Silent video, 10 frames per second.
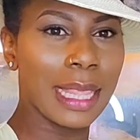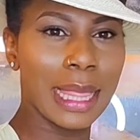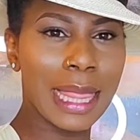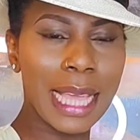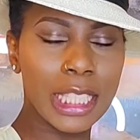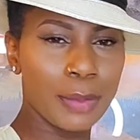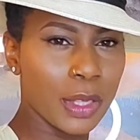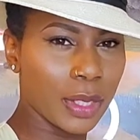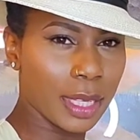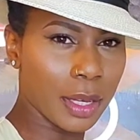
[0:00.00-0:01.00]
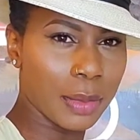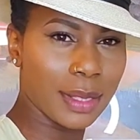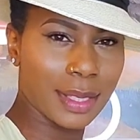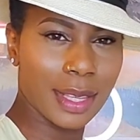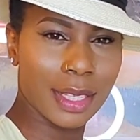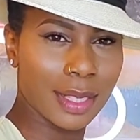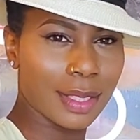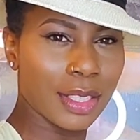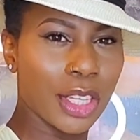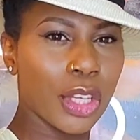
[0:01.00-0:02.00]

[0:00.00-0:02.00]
Let me know in the comment section